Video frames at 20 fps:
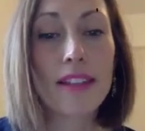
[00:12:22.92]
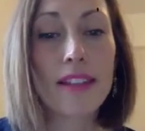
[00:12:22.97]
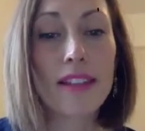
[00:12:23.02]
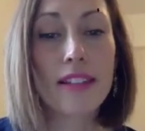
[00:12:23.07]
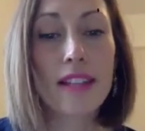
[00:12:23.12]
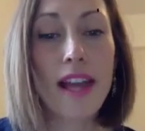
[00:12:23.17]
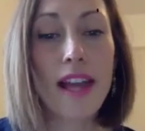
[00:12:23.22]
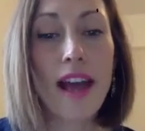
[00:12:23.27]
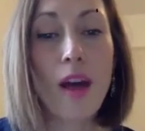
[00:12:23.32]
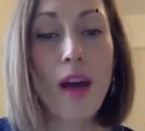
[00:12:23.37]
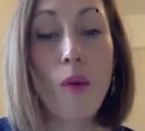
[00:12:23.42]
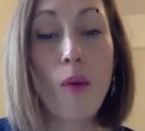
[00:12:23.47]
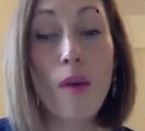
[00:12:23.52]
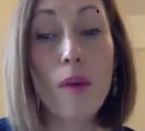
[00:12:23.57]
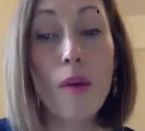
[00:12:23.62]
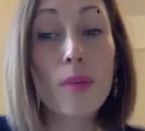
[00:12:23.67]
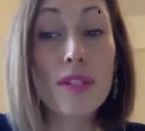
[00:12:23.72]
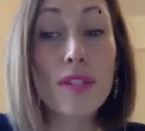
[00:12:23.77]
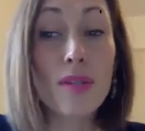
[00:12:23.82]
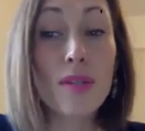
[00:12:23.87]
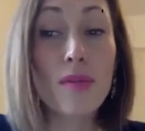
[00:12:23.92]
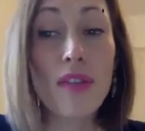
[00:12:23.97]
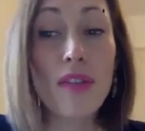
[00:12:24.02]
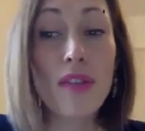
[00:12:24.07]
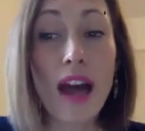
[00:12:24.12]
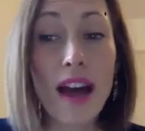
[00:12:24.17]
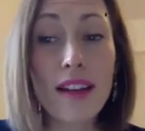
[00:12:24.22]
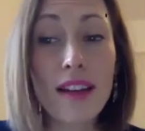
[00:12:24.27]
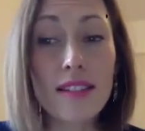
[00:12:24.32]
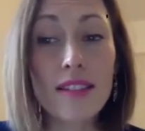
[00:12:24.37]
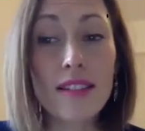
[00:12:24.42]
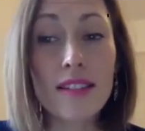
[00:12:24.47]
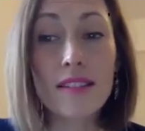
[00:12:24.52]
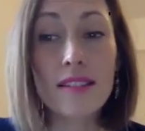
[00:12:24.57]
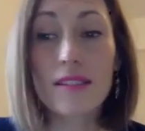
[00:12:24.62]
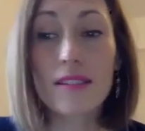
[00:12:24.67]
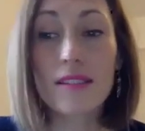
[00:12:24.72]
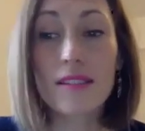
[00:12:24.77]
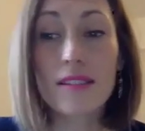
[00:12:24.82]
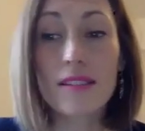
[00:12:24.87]
how well we do that,
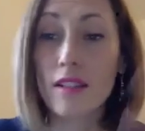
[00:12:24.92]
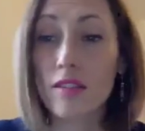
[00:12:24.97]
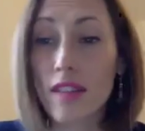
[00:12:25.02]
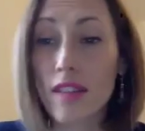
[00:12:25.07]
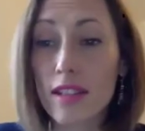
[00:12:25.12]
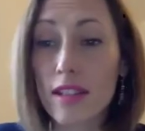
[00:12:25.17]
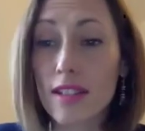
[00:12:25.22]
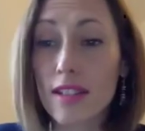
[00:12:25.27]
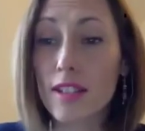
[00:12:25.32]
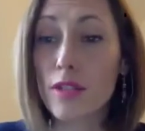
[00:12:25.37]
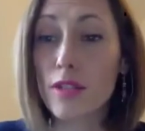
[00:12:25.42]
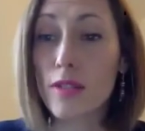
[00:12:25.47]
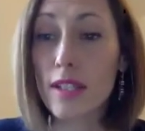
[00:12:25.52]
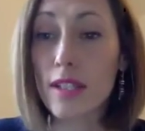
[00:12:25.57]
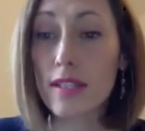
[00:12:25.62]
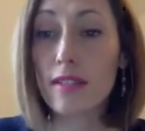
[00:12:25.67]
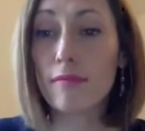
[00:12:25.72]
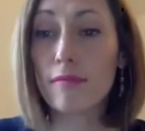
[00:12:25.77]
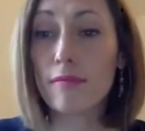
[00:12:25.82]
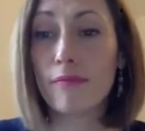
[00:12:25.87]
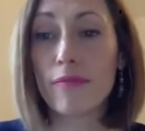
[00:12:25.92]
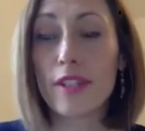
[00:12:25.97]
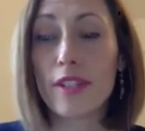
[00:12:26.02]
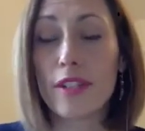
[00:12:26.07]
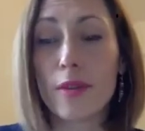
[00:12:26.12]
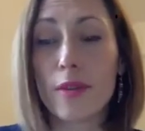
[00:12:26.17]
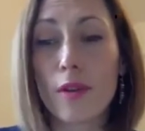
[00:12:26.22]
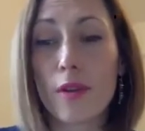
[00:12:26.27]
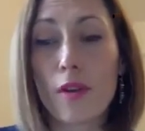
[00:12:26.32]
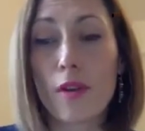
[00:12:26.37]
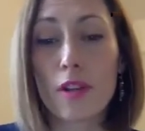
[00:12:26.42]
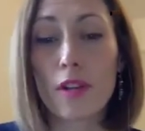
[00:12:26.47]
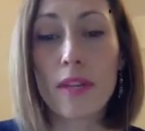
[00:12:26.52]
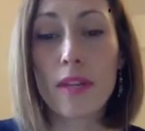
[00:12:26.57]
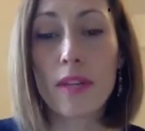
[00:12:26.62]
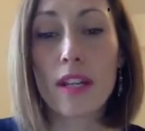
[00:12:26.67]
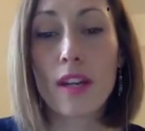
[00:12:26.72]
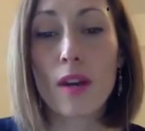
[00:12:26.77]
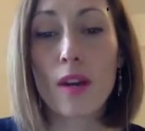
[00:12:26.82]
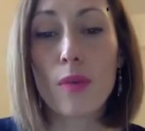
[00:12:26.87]
so create this new system, this new
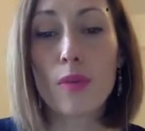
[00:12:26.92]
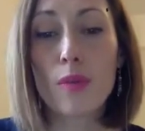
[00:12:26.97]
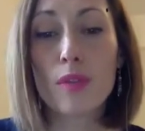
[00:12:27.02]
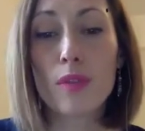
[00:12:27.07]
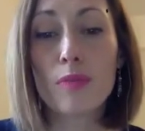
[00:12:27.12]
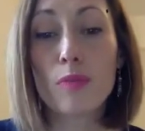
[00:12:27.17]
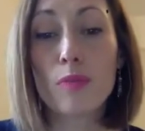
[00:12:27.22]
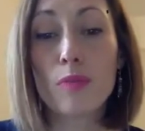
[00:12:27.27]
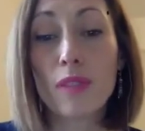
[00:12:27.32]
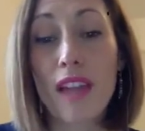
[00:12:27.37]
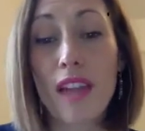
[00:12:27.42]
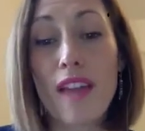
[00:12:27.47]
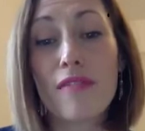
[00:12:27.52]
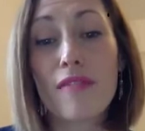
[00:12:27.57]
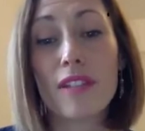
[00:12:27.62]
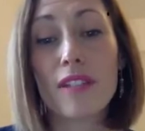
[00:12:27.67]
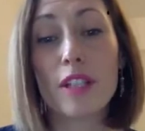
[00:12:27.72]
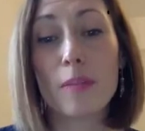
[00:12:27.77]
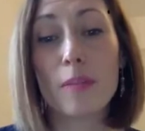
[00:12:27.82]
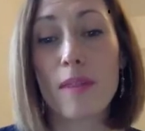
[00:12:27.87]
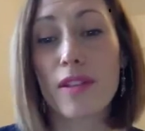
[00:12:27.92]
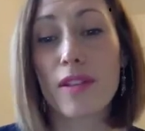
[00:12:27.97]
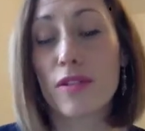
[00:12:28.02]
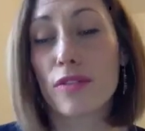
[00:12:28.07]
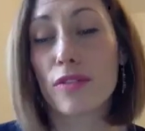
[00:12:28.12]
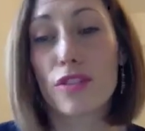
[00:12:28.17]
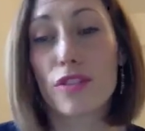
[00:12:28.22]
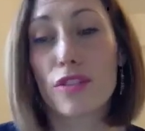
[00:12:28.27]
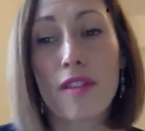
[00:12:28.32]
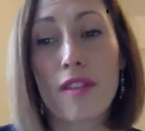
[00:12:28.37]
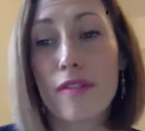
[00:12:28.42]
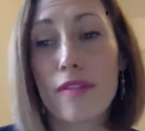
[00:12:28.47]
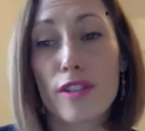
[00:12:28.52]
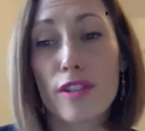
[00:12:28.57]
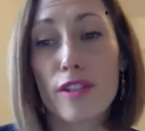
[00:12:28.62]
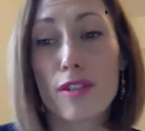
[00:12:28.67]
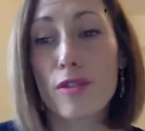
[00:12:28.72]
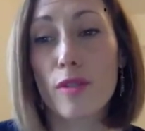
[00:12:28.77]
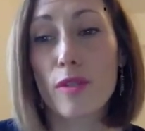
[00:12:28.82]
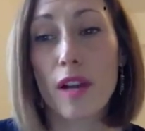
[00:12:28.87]
economy, will heavily depend on the strength of our
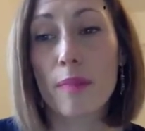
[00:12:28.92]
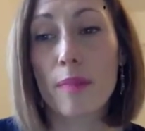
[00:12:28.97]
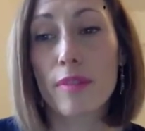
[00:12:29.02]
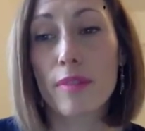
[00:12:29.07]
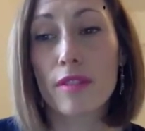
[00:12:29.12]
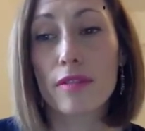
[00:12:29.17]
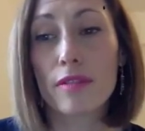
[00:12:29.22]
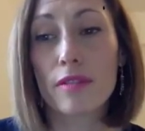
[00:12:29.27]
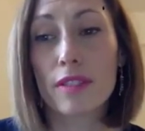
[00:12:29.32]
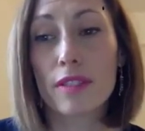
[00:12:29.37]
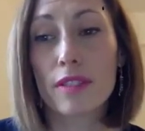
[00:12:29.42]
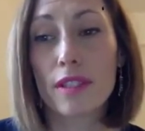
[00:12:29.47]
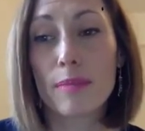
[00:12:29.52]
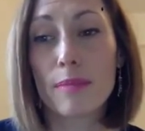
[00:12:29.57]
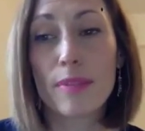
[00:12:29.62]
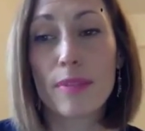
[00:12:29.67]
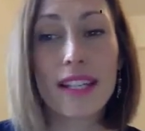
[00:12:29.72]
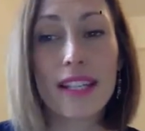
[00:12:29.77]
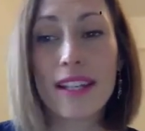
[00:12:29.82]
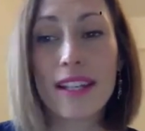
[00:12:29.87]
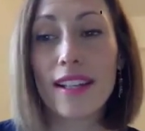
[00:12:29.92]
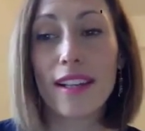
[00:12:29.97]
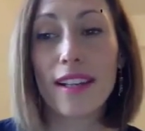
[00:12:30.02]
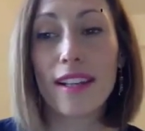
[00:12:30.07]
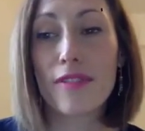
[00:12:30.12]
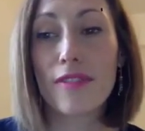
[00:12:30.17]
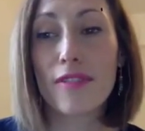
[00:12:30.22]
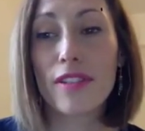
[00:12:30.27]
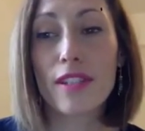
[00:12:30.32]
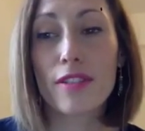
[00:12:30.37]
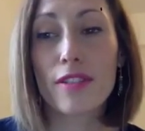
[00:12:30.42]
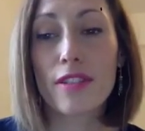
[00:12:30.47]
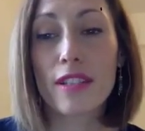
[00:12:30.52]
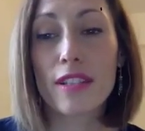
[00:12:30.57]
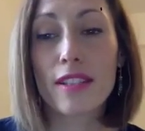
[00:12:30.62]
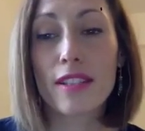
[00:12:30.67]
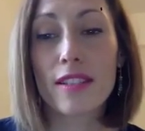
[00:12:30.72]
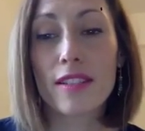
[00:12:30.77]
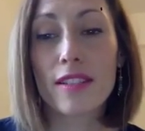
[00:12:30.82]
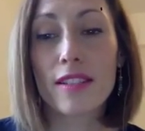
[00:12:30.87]
social capital, particularly after this
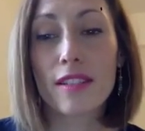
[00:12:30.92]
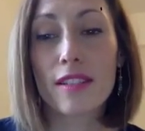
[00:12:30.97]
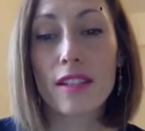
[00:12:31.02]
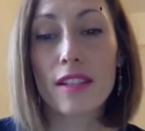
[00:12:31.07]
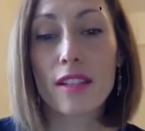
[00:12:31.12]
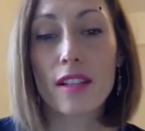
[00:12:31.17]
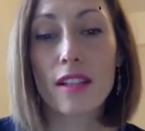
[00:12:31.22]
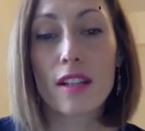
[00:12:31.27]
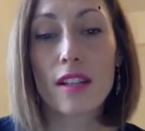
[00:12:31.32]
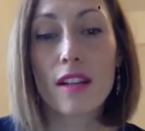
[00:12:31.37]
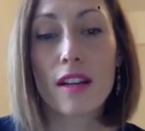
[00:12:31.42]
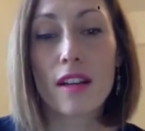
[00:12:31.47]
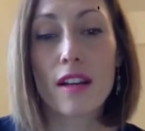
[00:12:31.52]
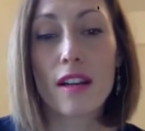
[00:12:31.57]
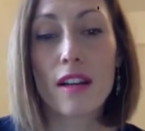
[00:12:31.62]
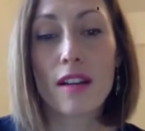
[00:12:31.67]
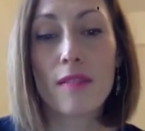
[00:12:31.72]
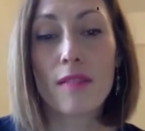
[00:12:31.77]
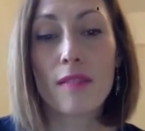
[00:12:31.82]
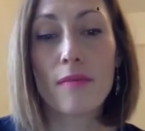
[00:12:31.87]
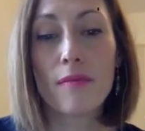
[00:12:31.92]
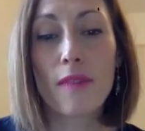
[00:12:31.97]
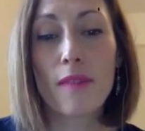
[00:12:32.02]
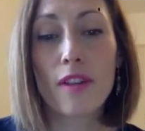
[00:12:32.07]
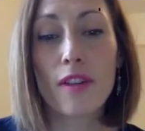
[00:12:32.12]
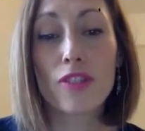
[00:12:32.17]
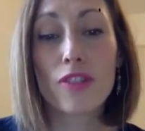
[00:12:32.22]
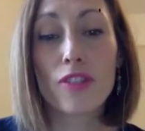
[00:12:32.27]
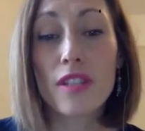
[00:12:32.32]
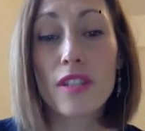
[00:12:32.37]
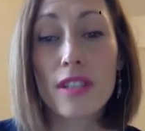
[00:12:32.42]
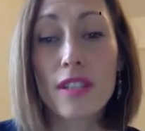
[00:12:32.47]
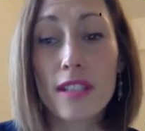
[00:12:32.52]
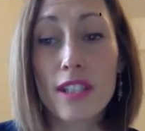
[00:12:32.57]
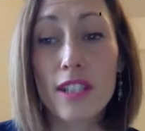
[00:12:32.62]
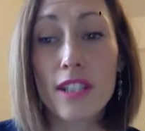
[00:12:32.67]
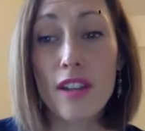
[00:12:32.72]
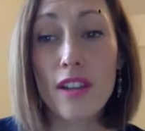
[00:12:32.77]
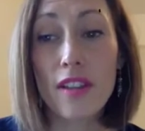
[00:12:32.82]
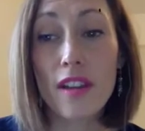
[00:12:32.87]
crisis. Our trust in
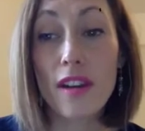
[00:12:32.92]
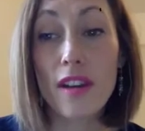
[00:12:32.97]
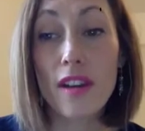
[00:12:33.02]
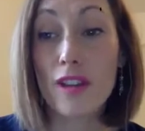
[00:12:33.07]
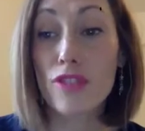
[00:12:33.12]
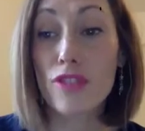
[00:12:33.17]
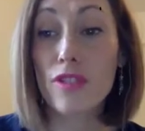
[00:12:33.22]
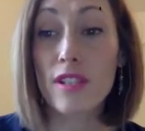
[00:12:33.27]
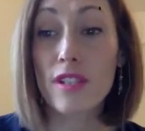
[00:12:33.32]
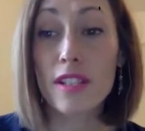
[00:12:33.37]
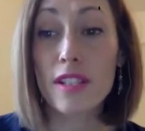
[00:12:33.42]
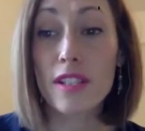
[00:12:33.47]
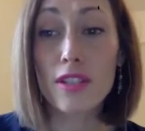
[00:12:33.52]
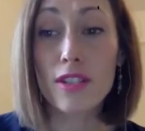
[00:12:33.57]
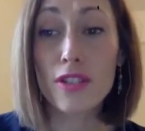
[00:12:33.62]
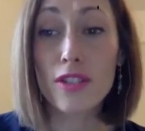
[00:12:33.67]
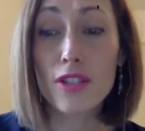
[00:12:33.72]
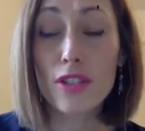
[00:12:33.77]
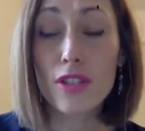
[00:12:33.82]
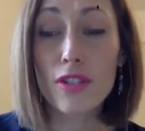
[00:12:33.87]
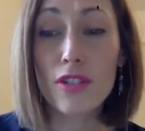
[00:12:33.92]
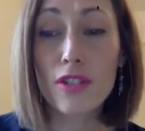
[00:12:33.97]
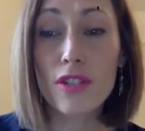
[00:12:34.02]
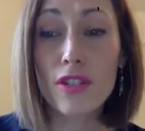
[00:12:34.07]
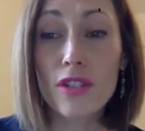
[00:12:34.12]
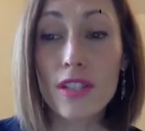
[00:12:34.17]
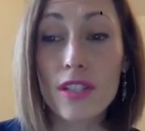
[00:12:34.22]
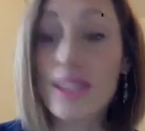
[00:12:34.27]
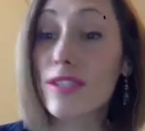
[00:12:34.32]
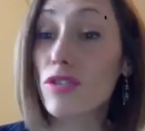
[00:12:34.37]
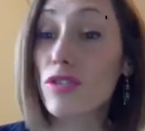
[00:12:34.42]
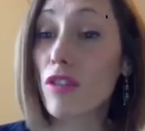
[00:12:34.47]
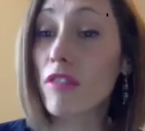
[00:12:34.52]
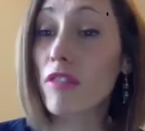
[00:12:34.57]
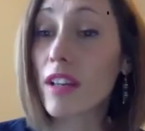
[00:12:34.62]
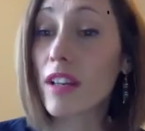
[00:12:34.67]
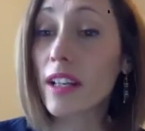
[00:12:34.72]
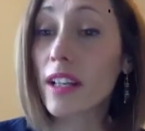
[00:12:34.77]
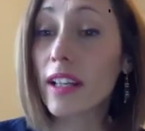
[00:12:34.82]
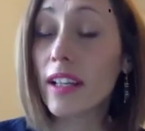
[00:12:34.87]
each other, our trust in institutions,
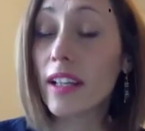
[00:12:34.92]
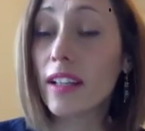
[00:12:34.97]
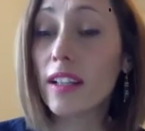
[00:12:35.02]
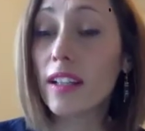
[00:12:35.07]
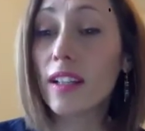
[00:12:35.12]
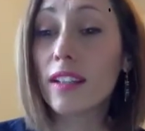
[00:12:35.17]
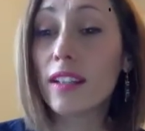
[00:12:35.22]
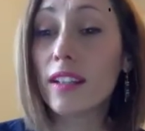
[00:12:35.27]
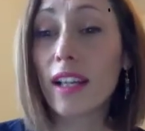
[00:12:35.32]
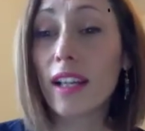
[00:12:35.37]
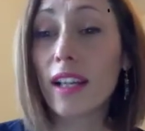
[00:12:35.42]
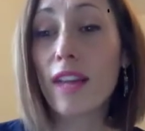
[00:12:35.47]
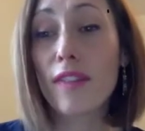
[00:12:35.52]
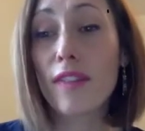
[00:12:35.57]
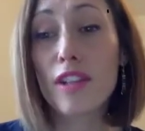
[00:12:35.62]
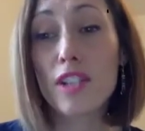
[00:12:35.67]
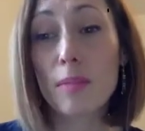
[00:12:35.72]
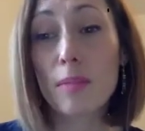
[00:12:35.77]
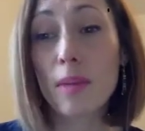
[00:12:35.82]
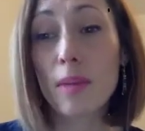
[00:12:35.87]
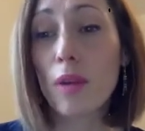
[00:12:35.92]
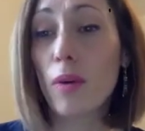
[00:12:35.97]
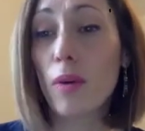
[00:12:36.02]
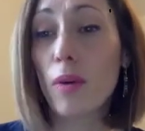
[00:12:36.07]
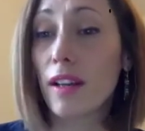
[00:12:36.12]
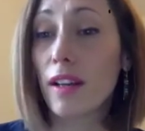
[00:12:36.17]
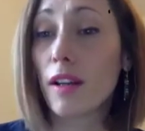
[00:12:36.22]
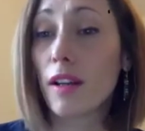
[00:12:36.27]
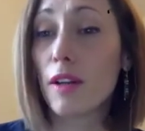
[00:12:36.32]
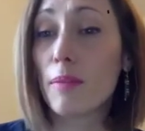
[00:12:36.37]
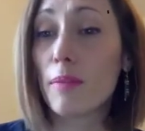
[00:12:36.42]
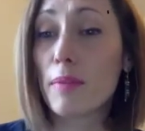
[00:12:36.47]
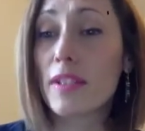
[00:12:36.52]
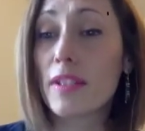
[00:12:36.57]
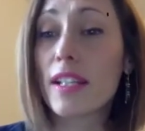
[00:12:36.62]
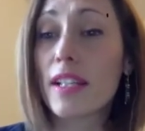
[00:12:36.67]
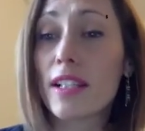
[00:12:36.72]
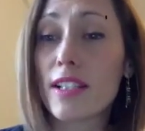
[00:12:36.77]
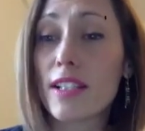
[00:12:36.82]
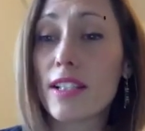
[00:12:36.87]
historically, they have actually been quite low,
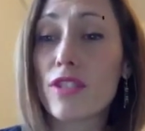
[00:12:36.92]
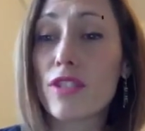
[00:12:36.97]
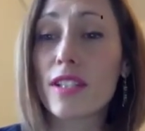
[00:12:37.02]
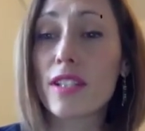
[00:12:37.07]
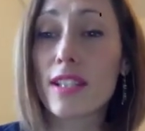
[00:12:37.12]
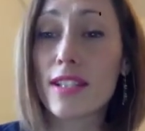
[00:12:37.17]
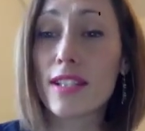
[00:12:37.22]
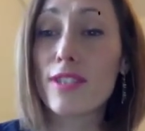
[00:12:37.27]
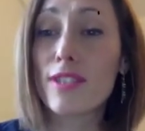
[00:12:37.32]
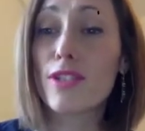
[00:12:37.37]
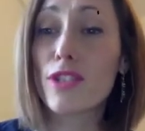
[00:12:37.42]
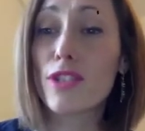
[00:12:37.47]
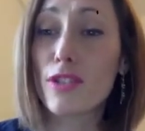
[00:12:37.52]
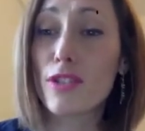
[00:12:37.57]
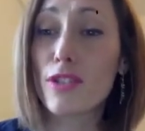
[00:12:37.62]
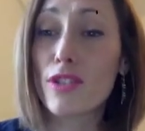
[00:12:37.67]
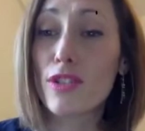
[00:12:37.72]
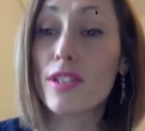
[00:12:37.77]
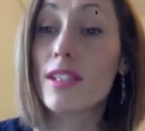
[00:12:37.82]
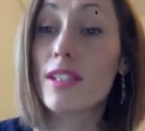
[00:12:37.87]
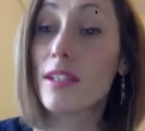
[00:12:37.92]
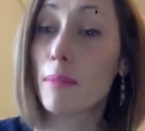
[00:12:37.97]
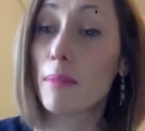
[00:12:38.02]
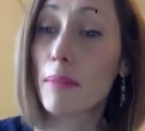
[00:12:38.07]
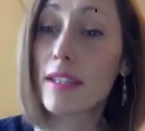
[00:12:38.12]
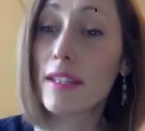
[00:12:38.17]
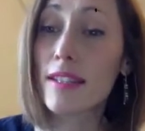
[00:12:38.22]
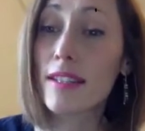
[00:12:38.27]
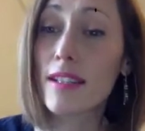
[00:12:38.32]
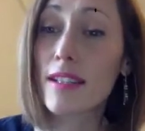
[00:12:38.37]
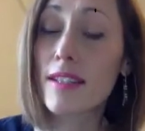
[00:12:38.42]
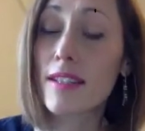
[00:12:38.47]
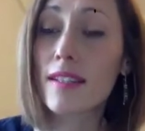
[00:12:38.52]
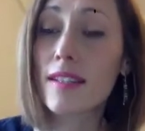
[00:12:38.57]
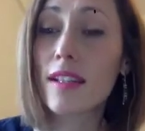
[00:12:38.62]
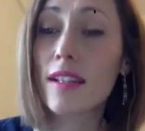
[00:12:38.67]
particularly trust in institutions and in business.